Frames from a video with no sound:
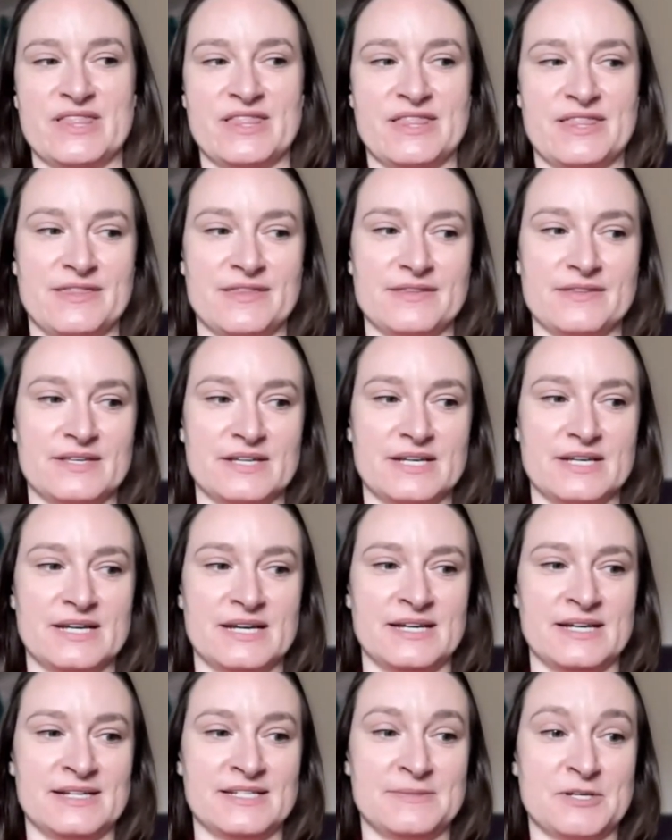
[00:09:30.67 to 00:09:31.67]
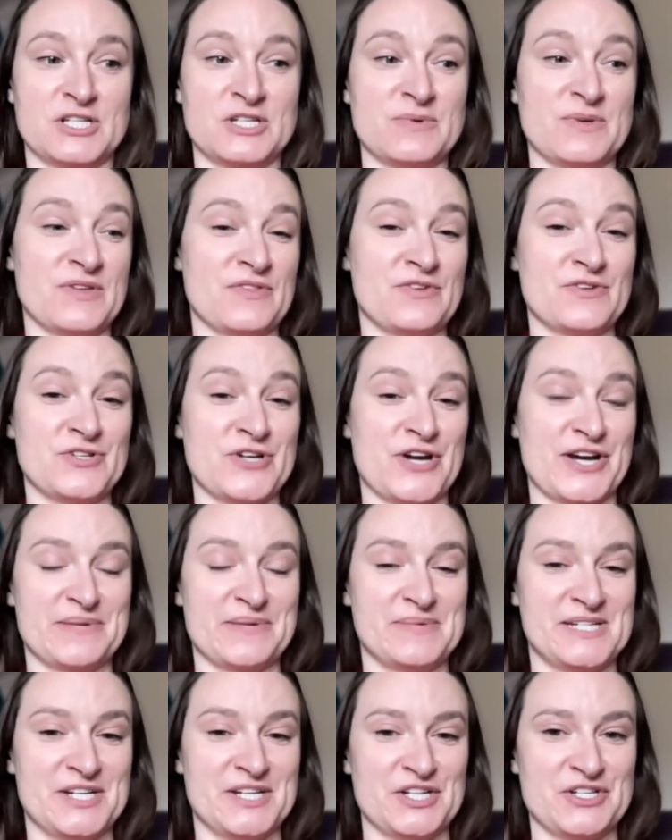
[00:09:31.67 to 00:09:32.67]
with, especially with other
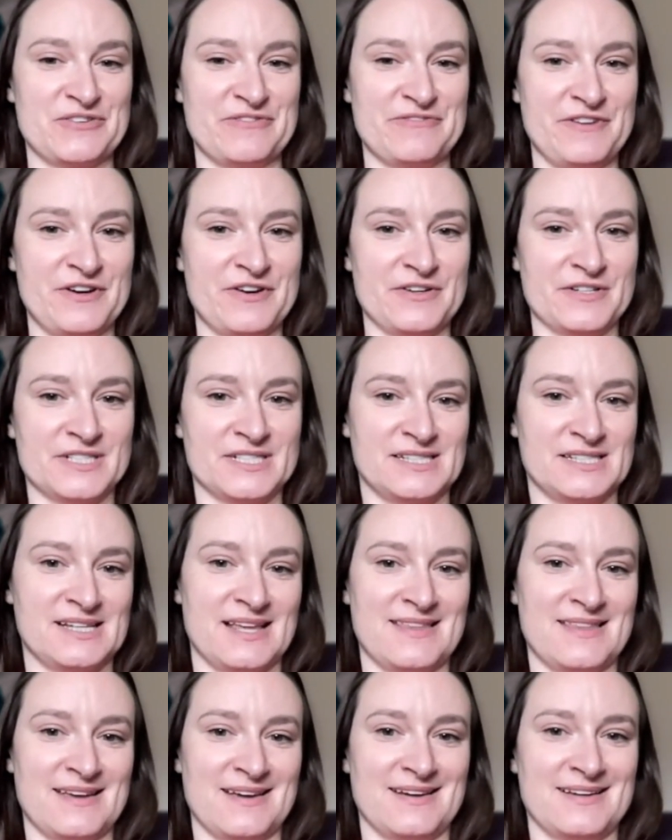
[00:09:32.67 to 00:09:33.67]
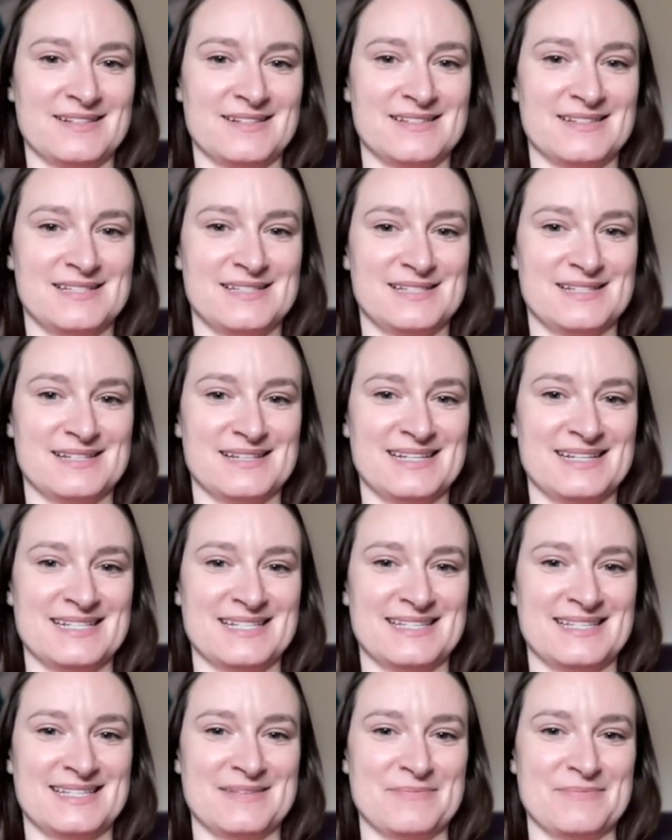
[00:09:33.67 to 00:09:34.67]
documentation folks. I think is
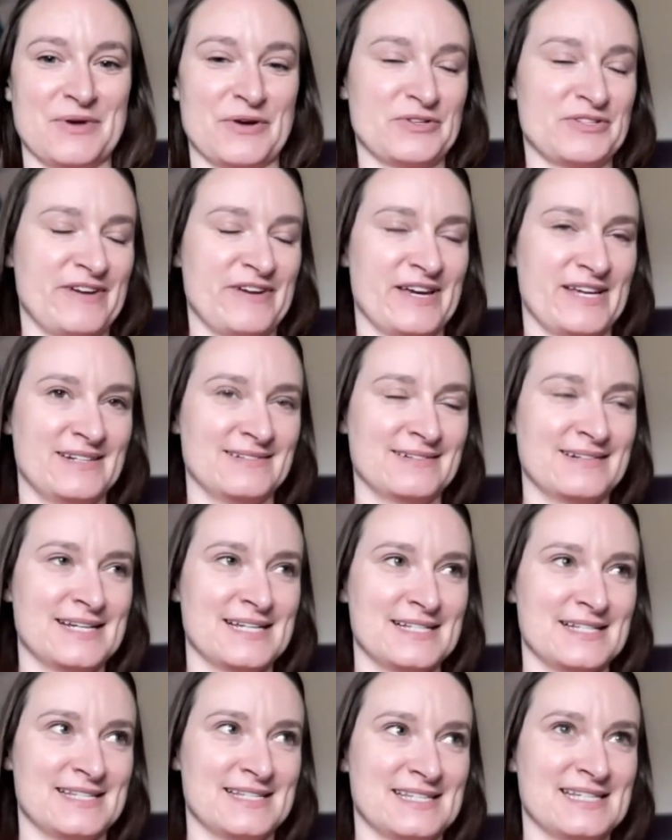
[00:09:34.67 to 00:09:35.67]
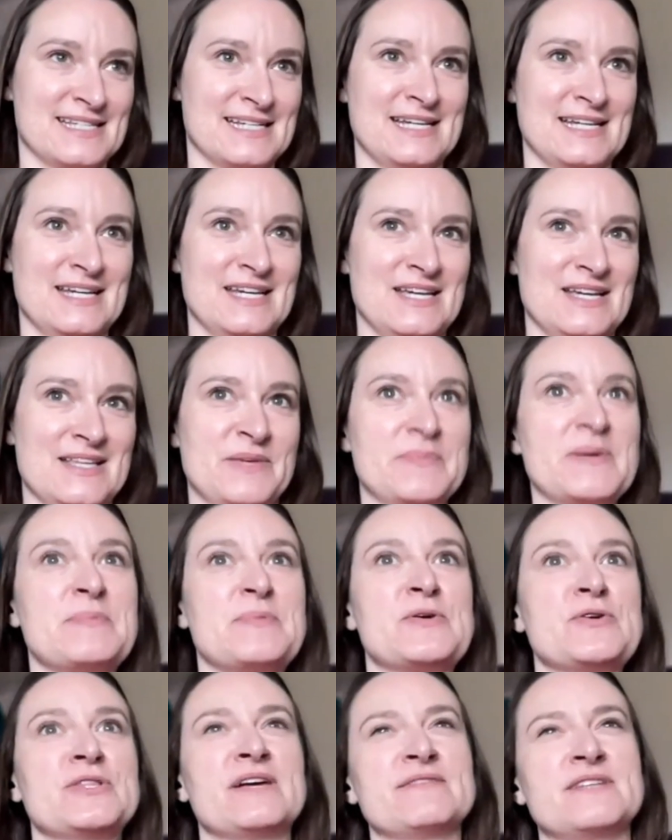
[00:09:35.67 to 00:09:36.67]
the most fun because
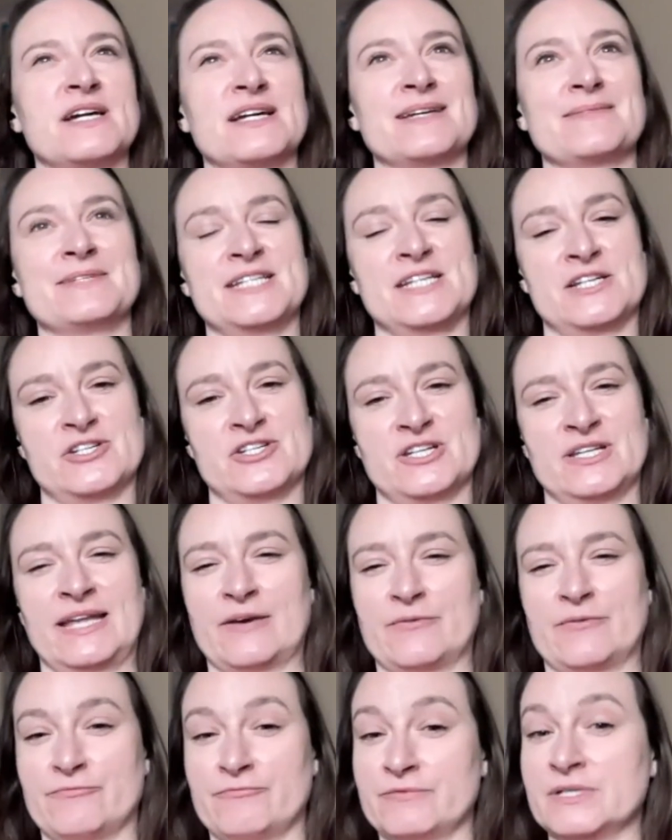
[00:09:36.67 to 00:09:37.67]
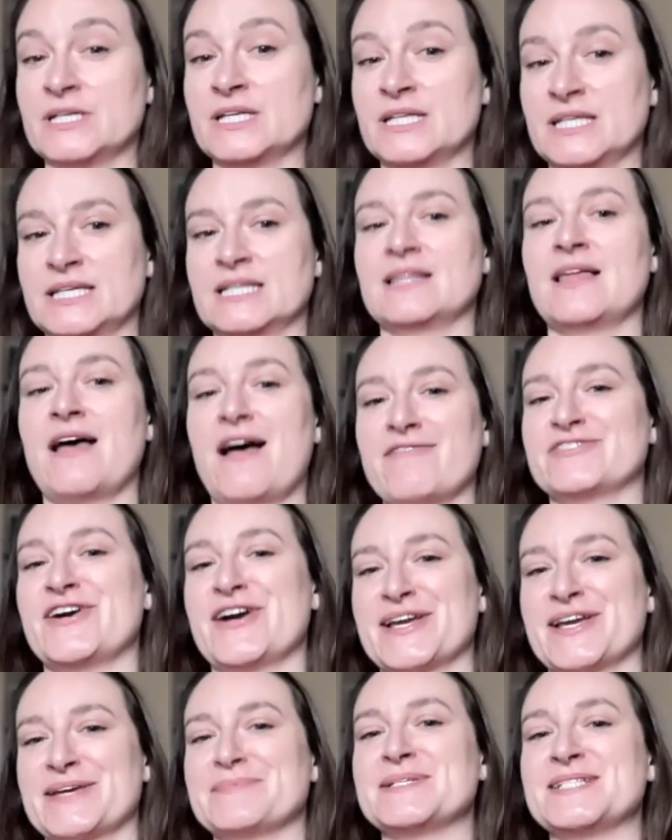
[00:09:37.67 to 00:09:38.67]
the people who love documentation like really
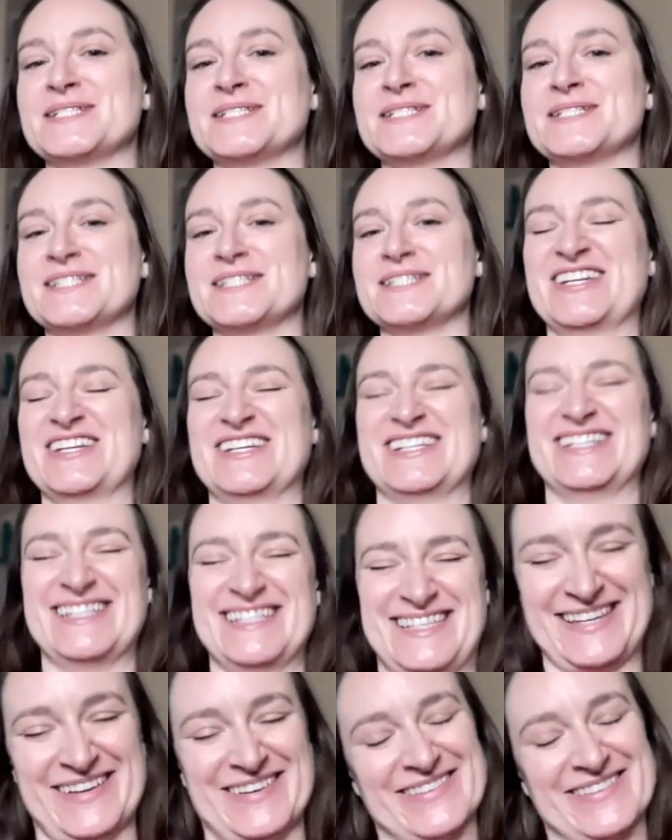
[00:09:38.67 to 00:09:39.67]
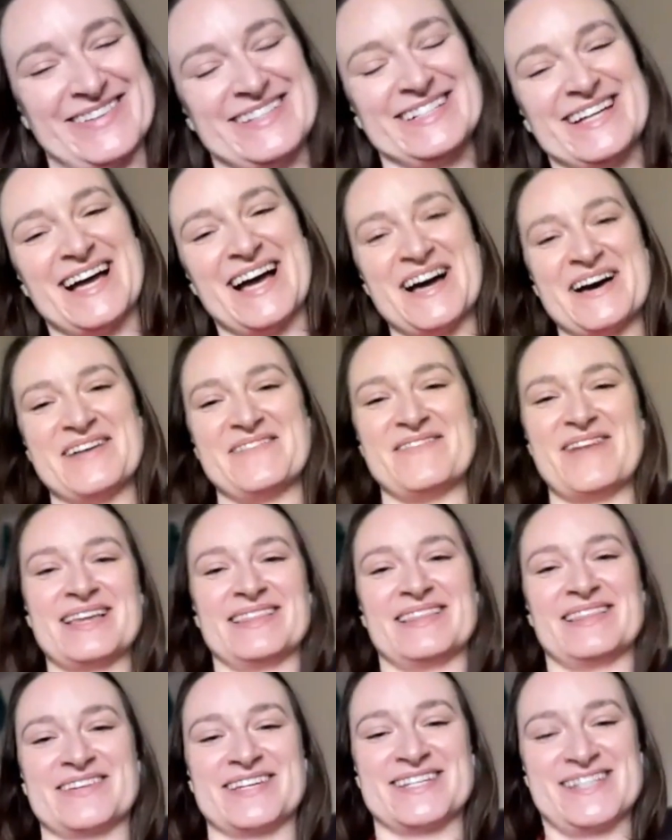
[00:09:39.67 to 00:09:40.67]
love documentation. So
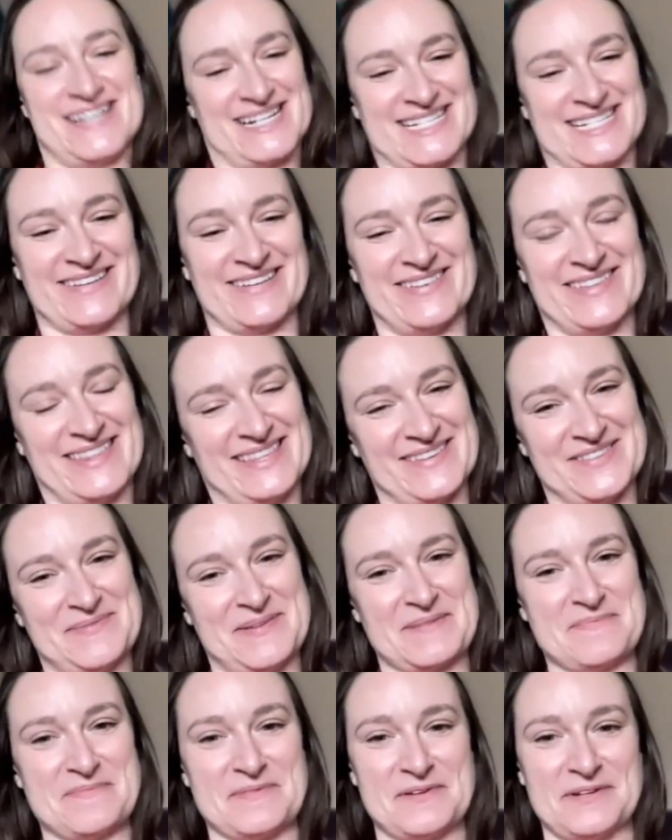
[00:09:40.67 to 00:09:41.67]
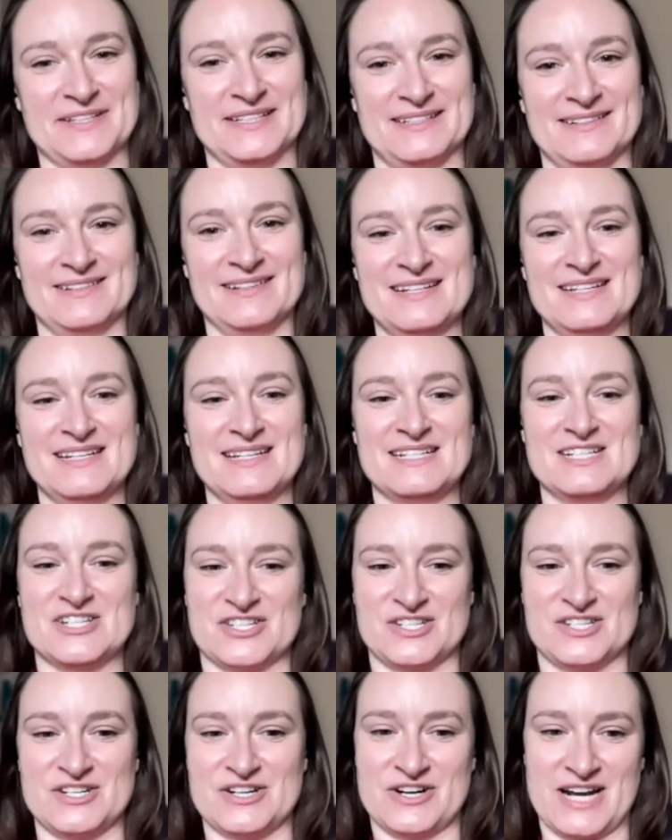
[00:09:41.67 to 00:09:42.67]
I love connecting with those people and
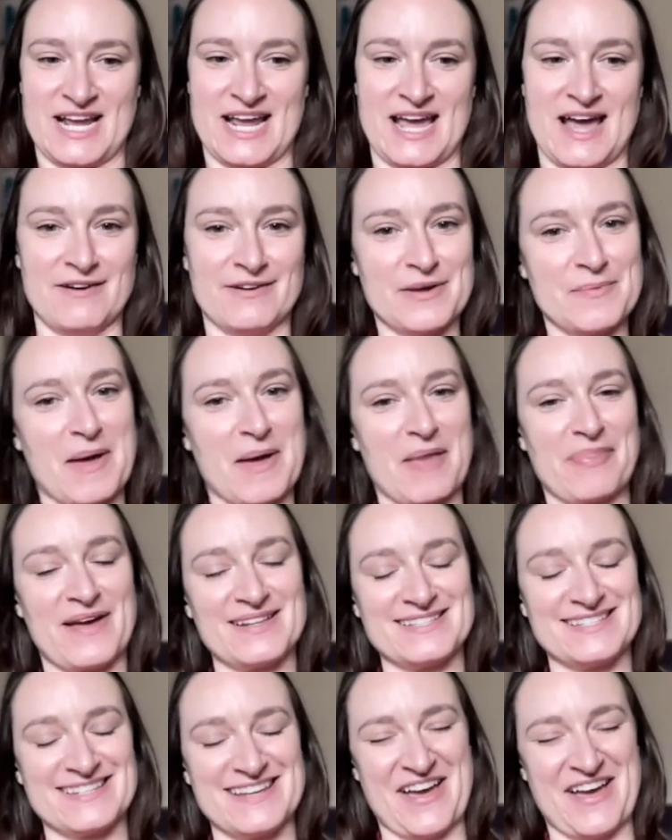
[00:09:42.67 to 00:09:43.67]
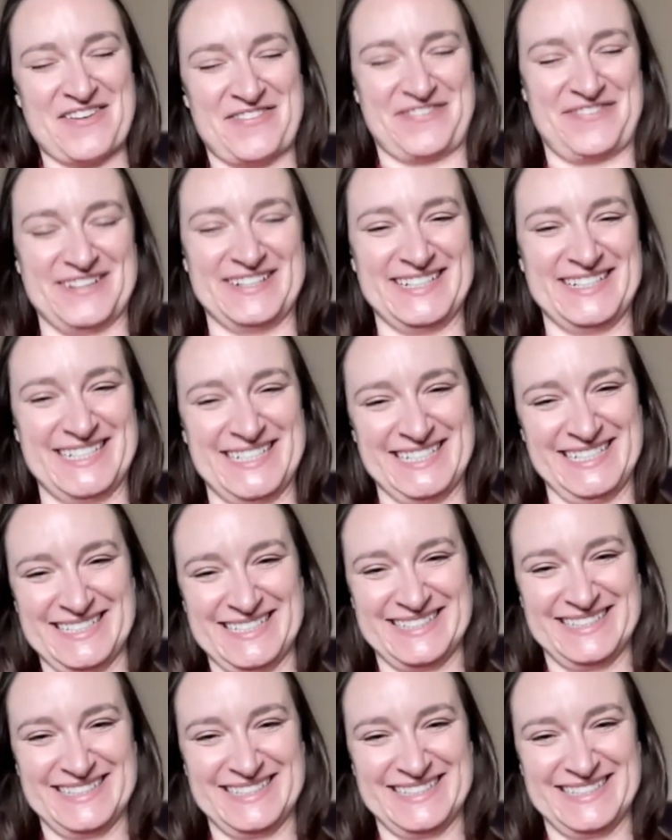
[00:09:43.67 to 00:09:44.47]
just nerding out about that stuff.